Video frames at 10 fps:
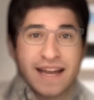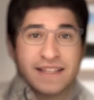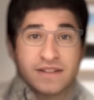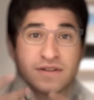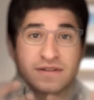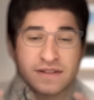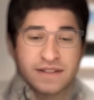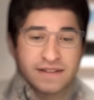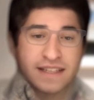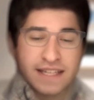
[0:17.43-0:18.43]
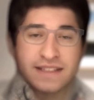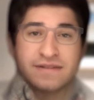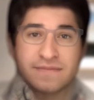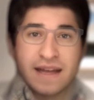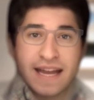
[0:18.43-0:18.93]
and the cursor, akin
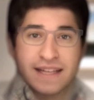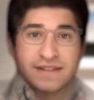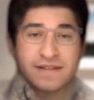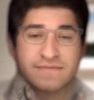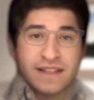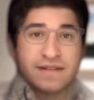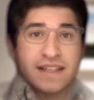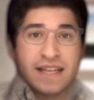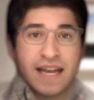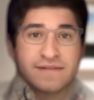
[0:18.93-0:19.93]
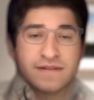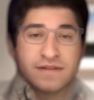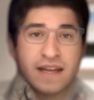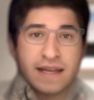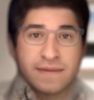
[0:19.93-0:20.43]
to a Mac or your finger on an
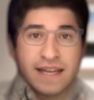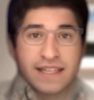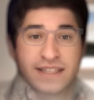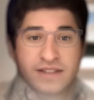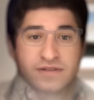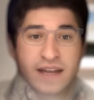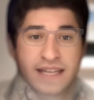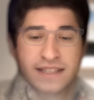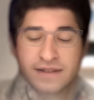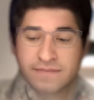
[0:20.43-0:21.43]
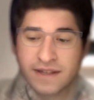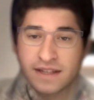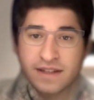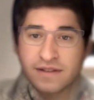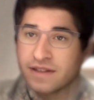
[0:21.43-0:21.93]
iPhone or iPad, is your eyes.
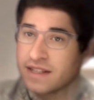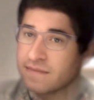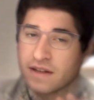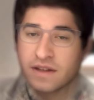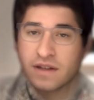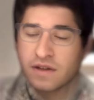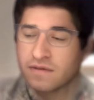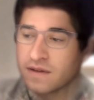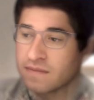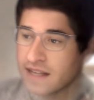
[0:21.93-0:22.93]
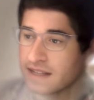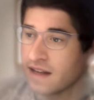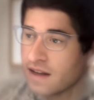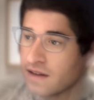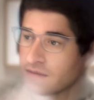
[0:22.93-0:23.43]
So you'll see me looking all over the place.